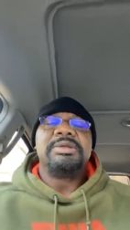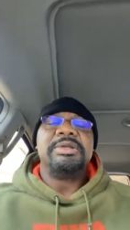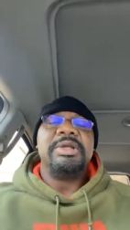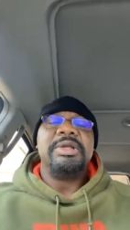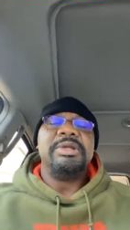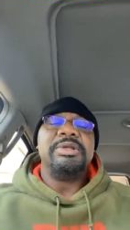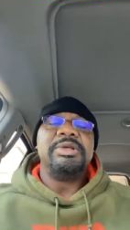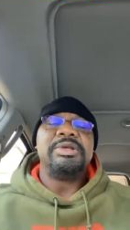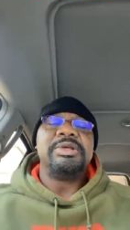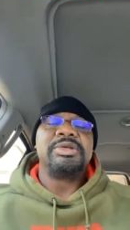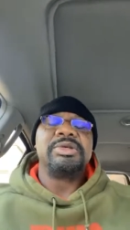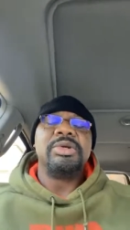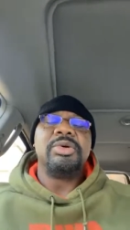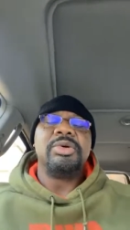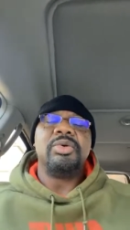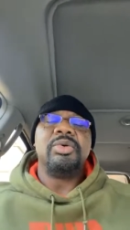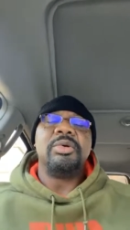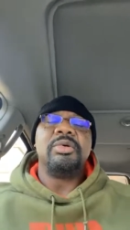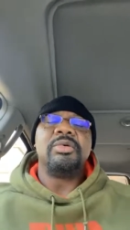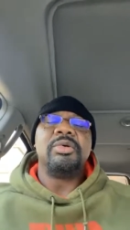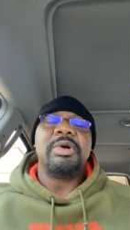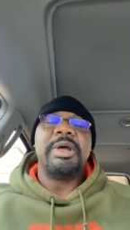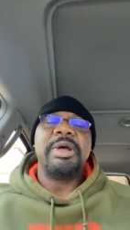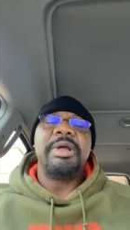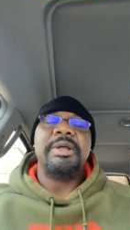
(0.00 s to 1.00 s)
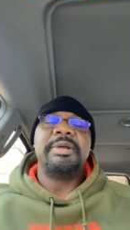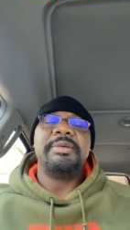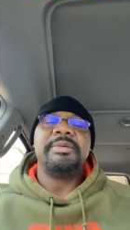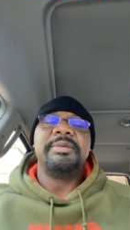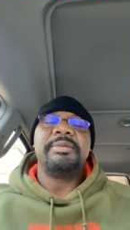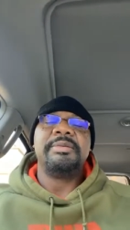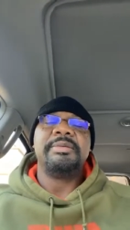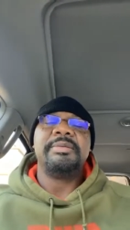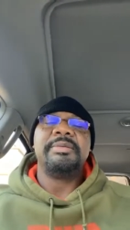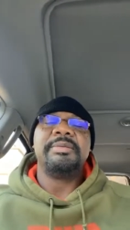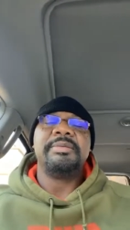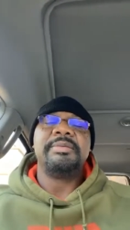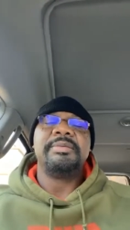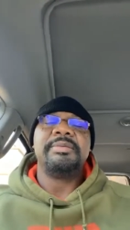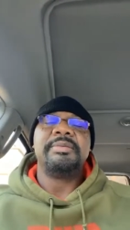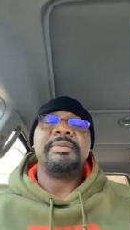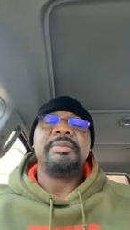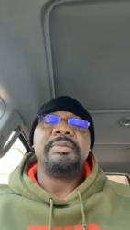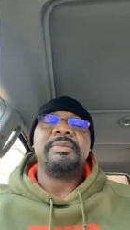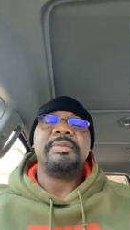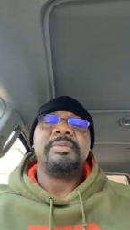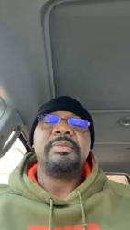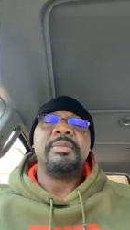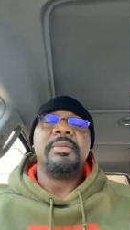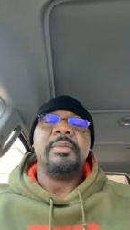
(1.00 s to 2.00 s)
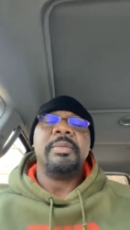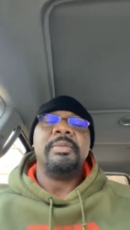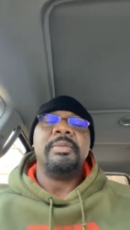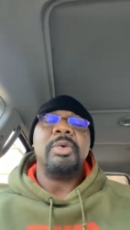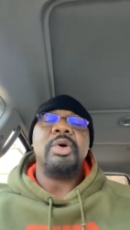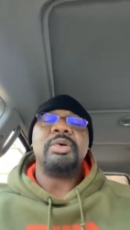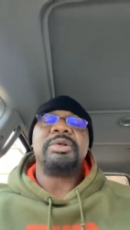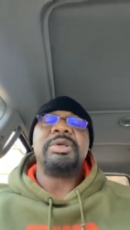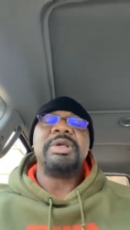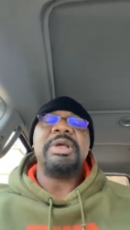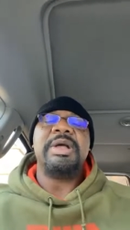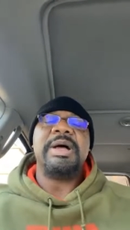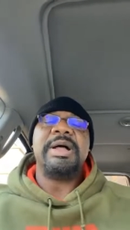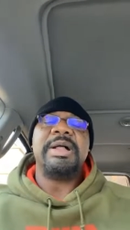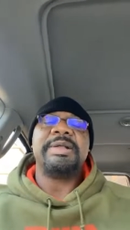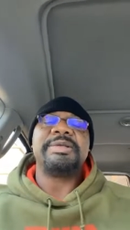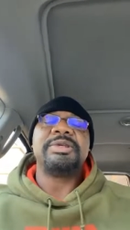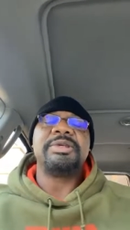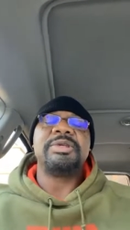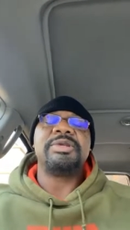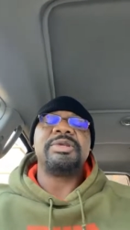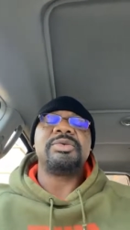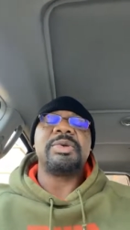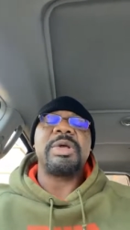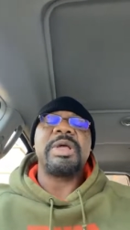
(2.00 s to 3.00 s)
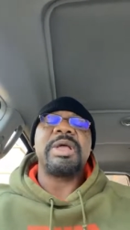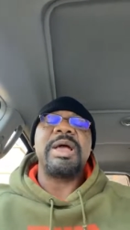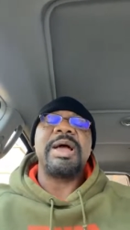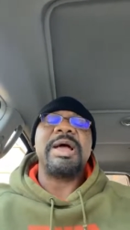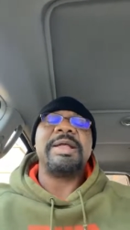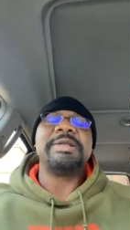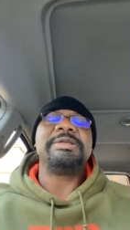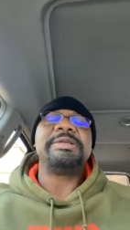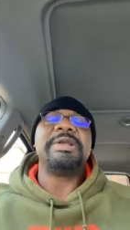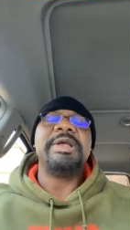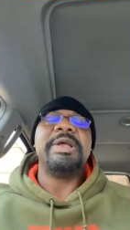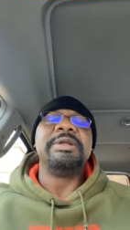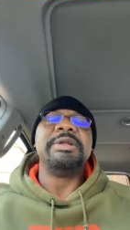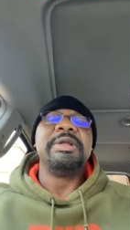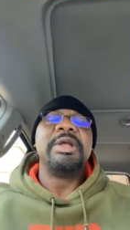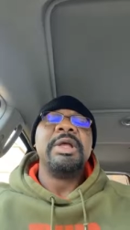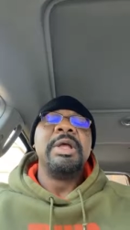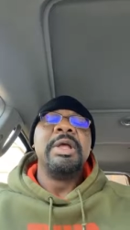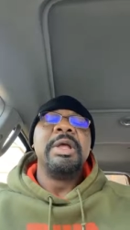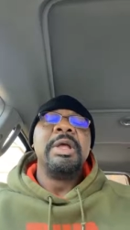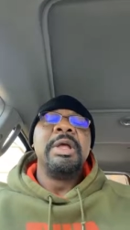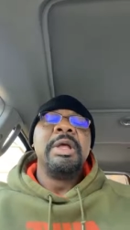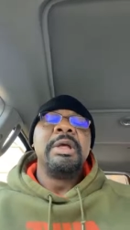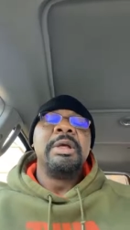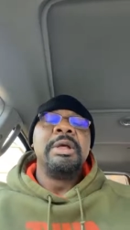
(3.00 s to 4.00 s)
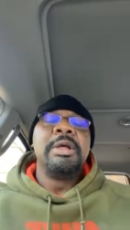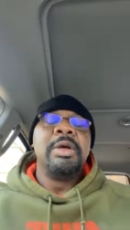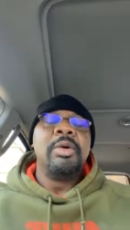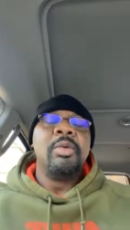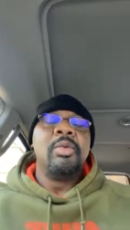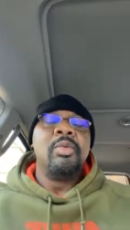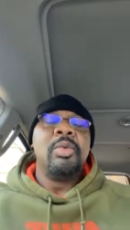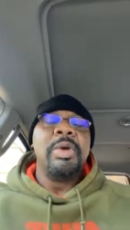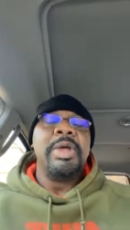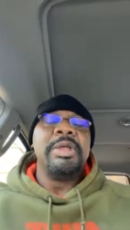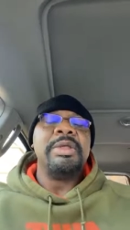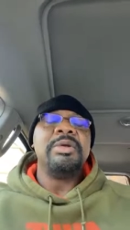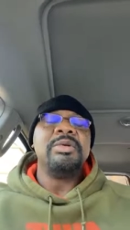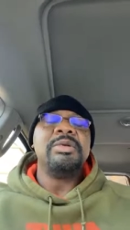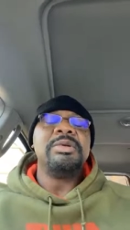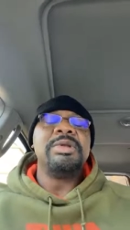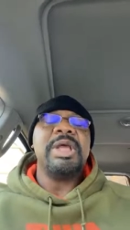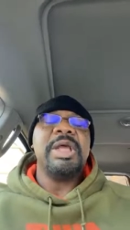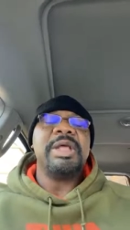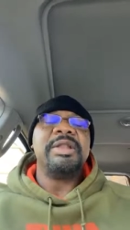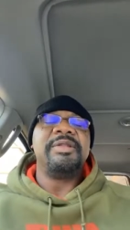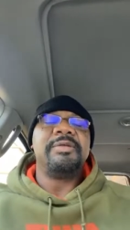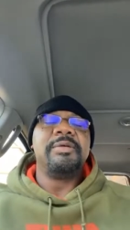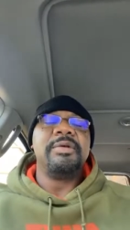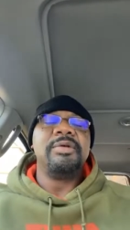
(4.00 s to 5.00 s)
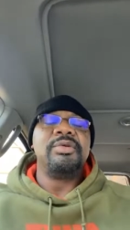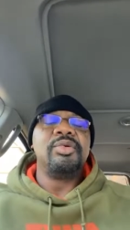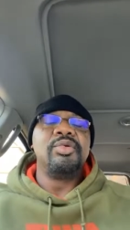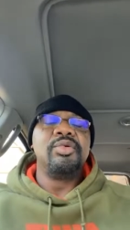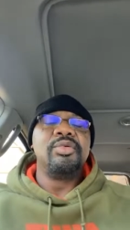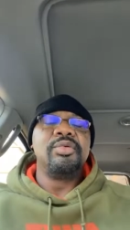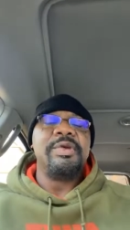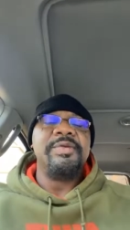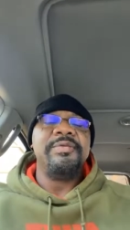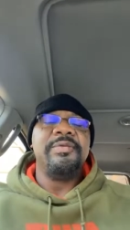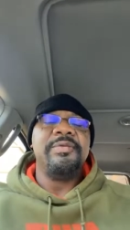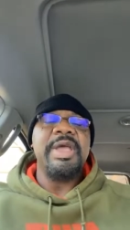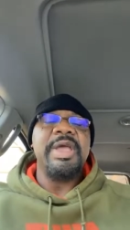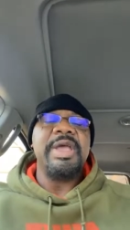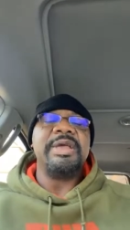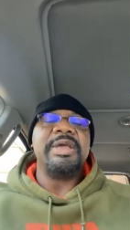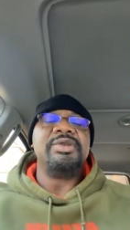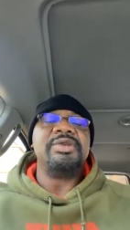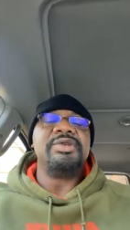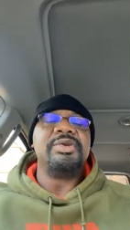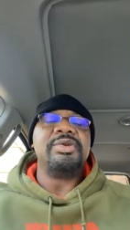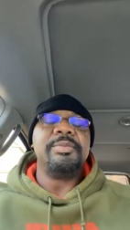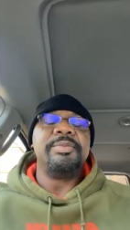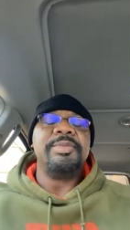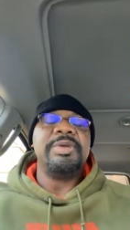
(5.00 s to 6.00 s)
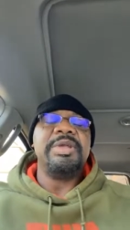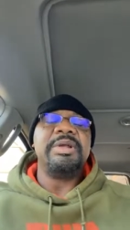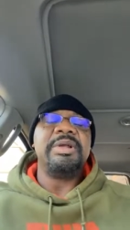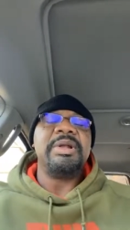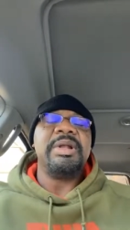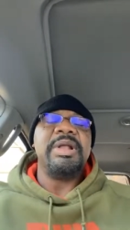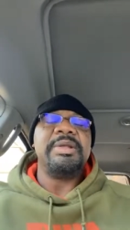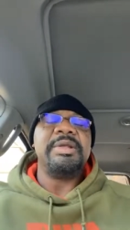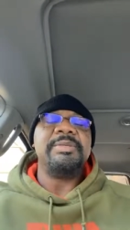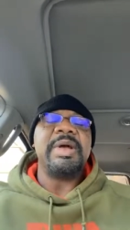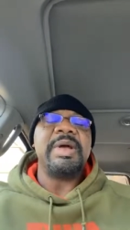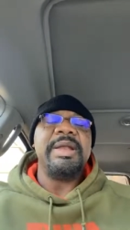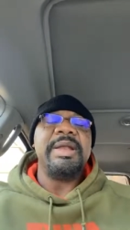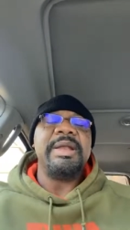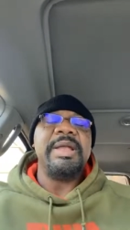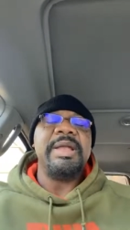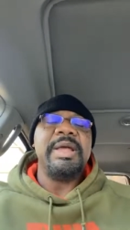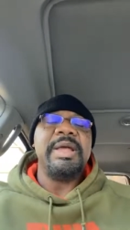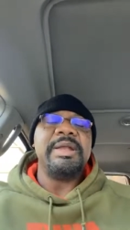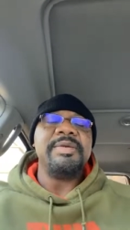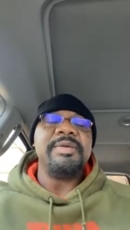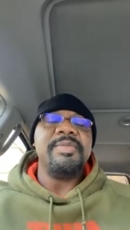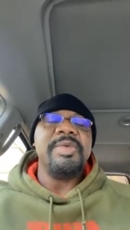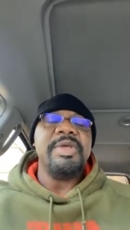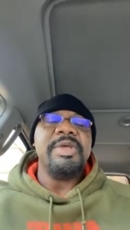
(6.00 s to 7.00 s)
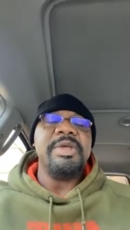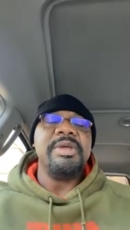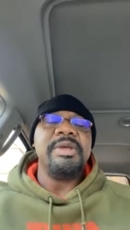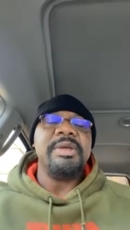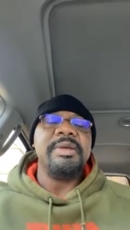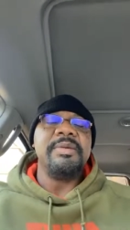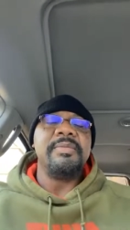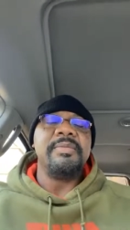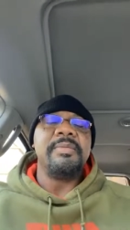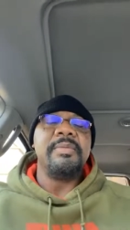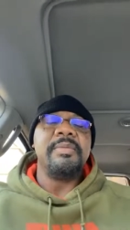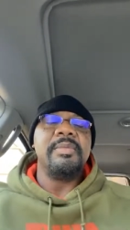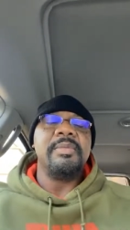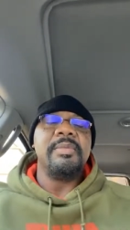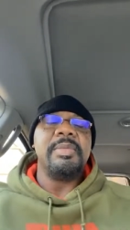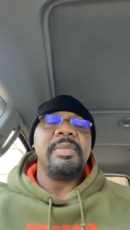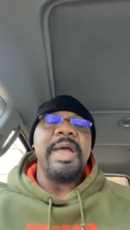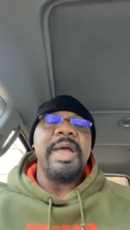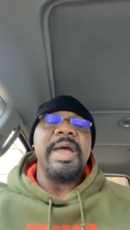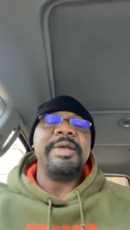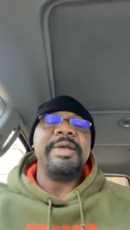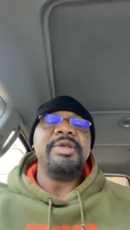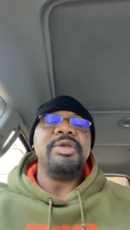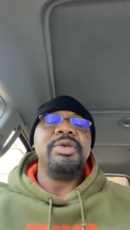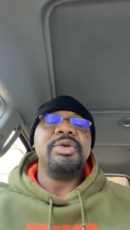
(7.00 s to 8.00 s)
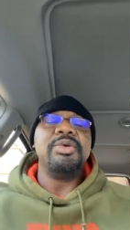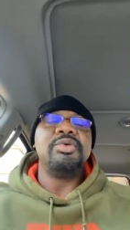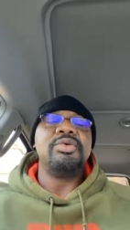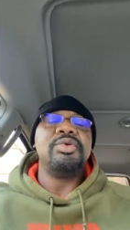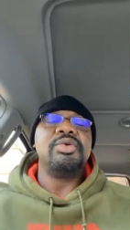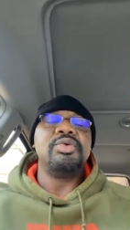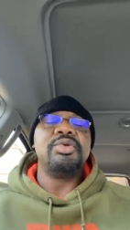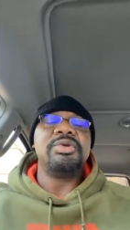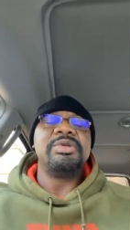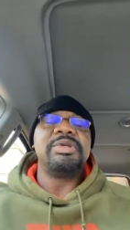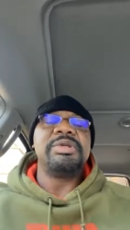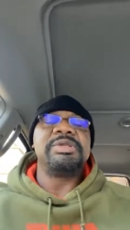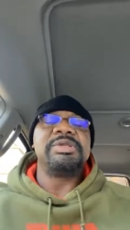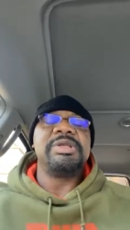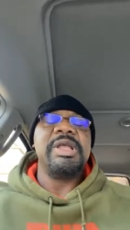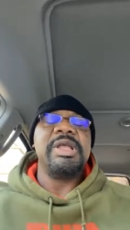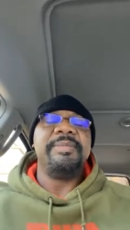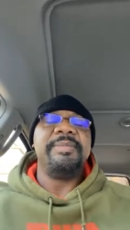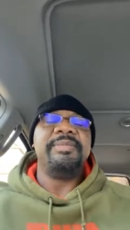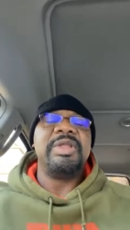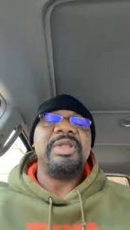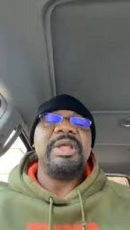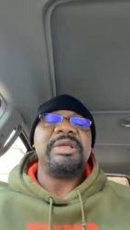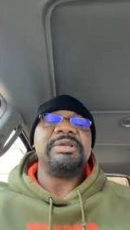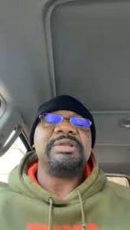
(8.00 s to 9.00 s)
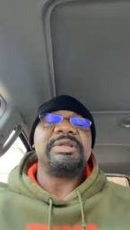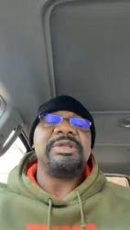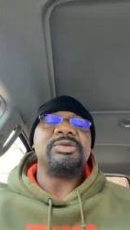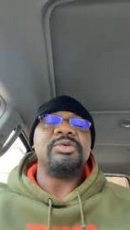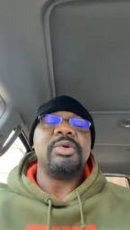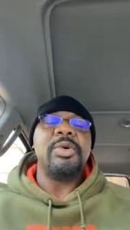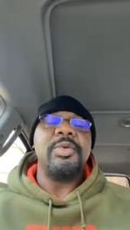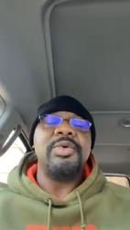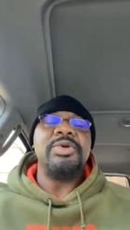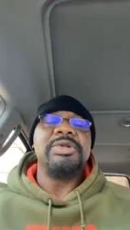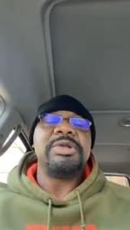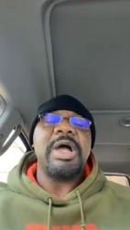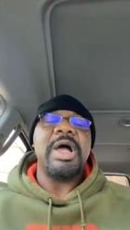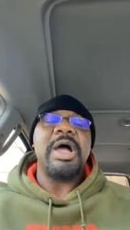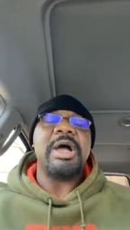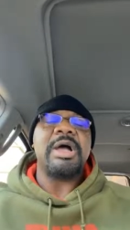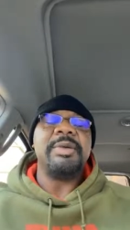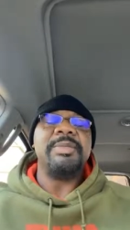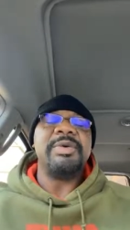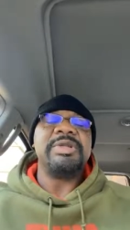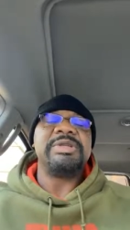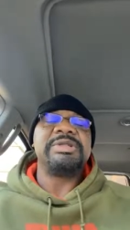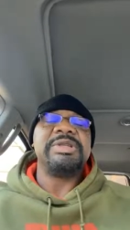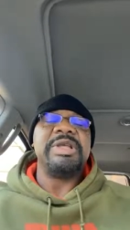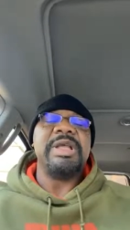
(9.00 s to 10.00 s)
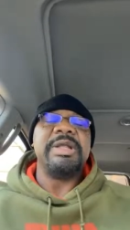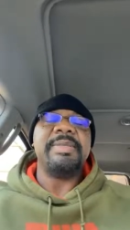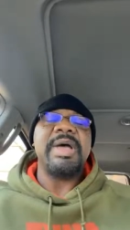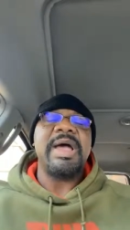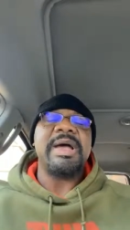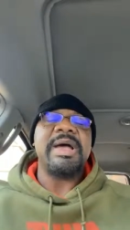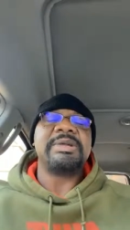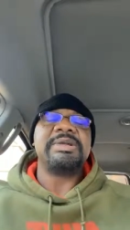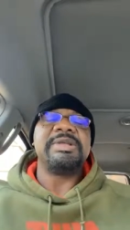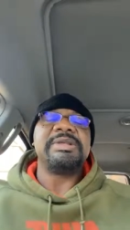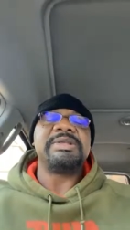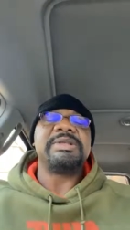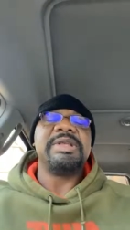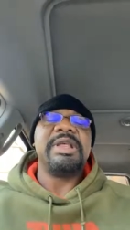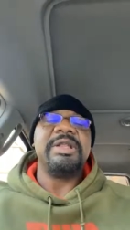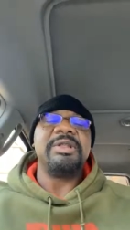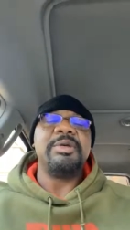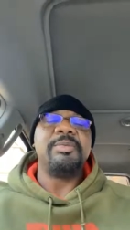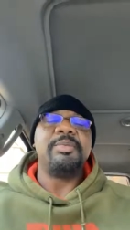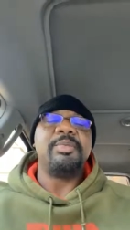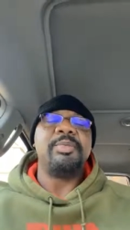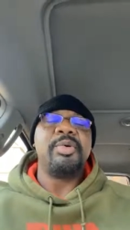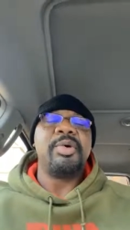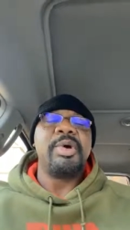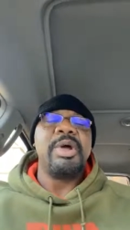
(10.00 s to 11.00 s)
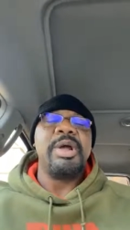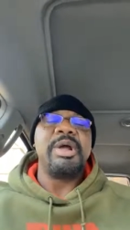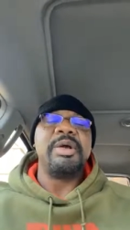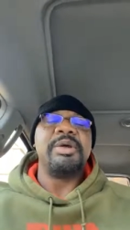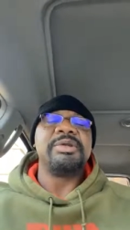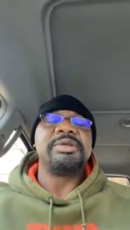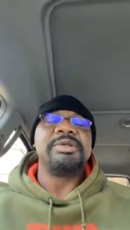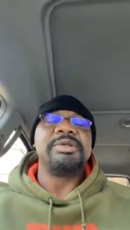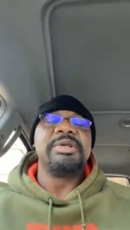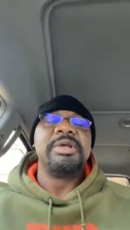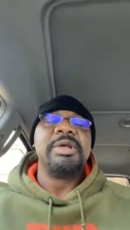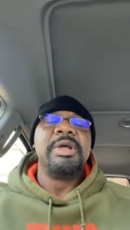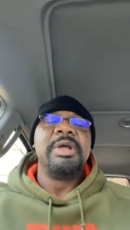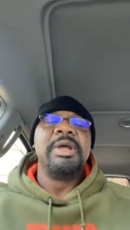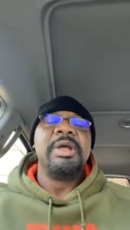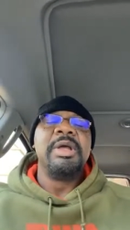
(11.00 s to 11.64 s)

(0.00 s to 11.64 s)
It's in your soul, right? both of y'all. So that's what God's saying. When you're led to do revenge, you're being led by the enemy and you doing the same things. That's when we talk about send back to send the prayers.